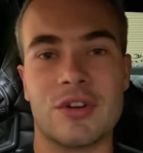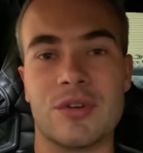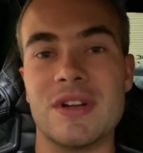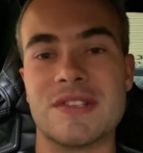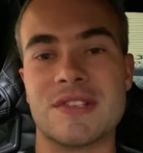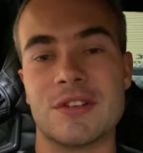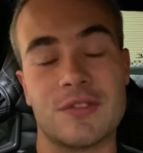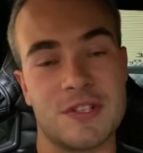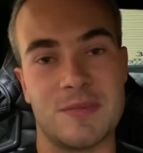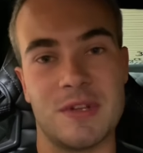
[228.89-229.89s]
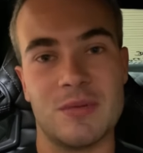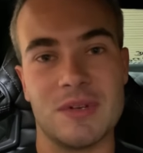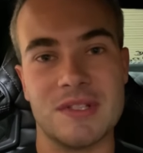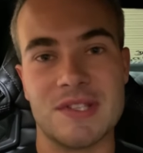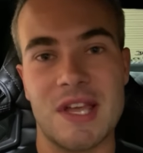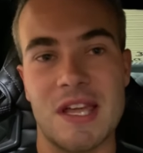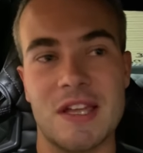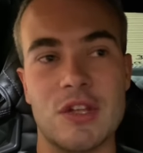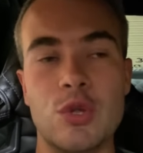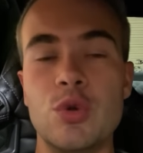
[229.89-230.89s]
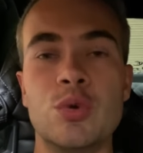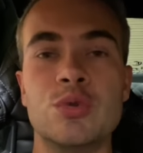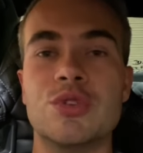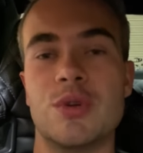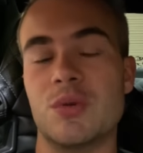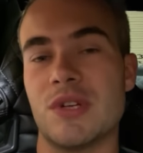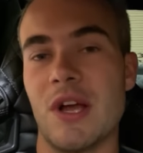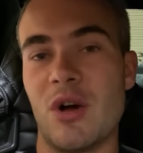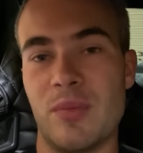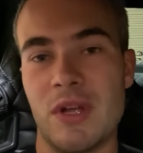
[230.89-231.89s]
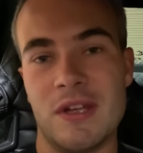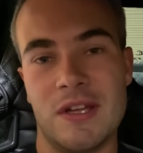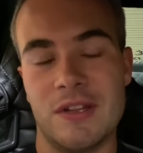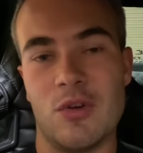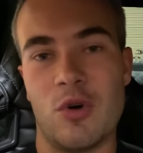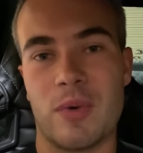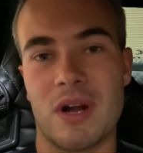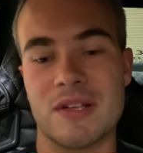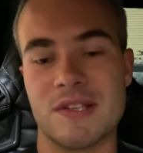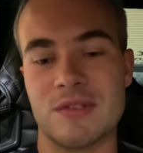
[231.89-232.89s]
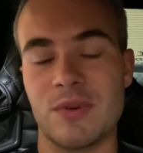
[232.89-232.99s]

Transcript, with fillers: Chris Krispy was a huge, huge help in the whole process.